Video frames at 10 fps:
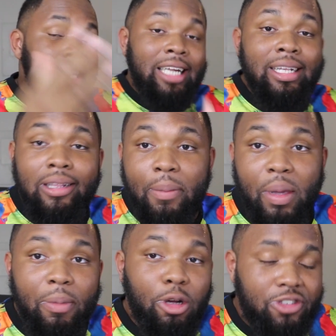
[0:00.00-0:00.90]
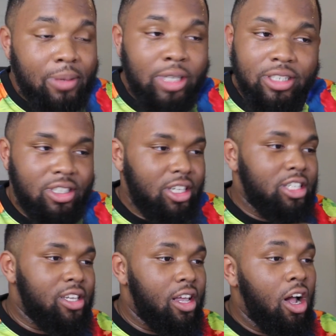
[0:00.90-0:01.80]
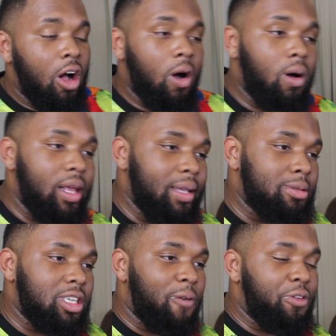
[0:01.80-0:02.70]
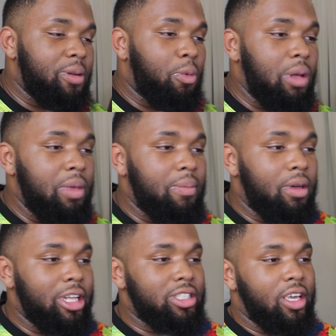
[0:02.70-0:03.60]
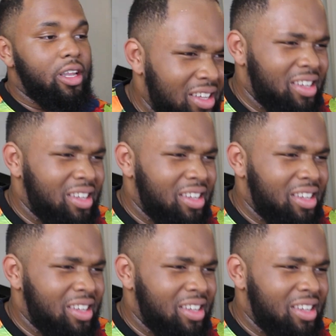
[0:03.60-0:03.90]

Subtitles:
Shout out to Meek Mill, Dream Chasers, DC, all that, you know what I'm saying? Free the boy Meek Mill. Let's get it.